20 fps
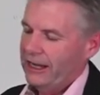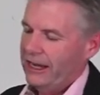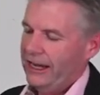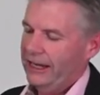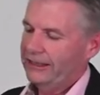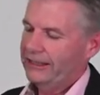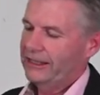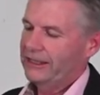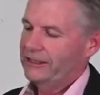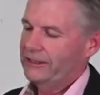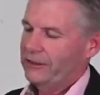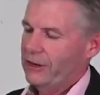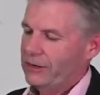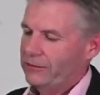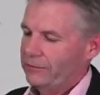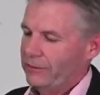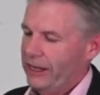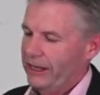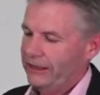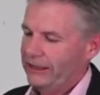and they,
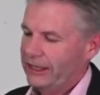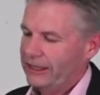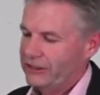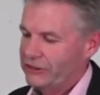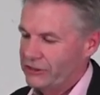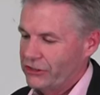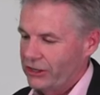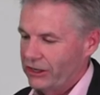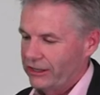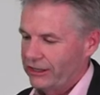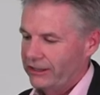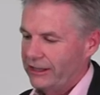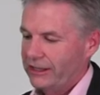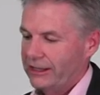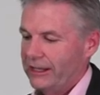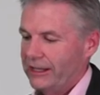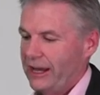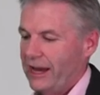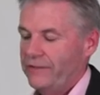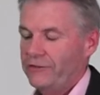uh, and they decided that
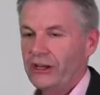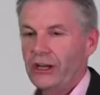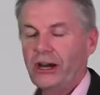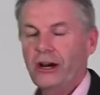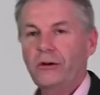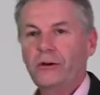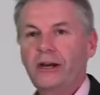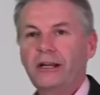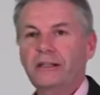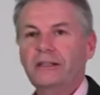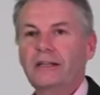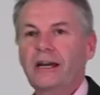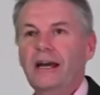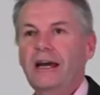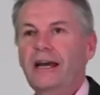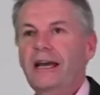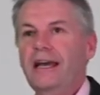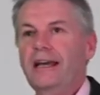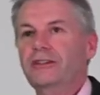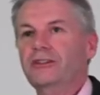they'd have a go at
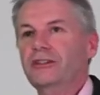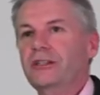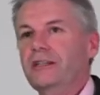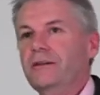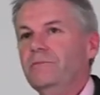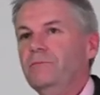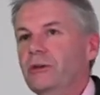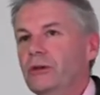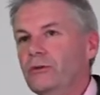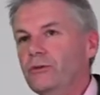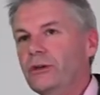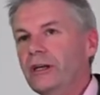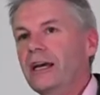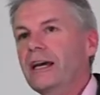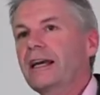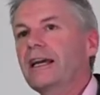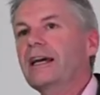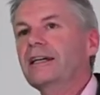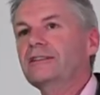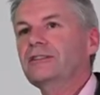uh, actually building
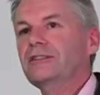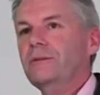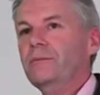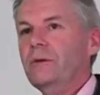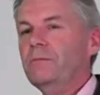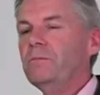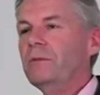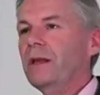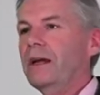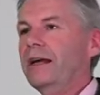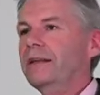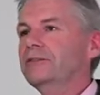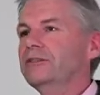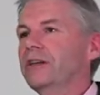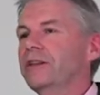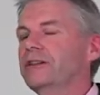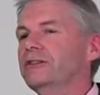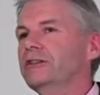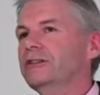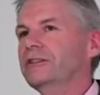a custom implant.
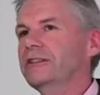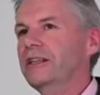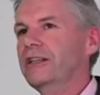So this was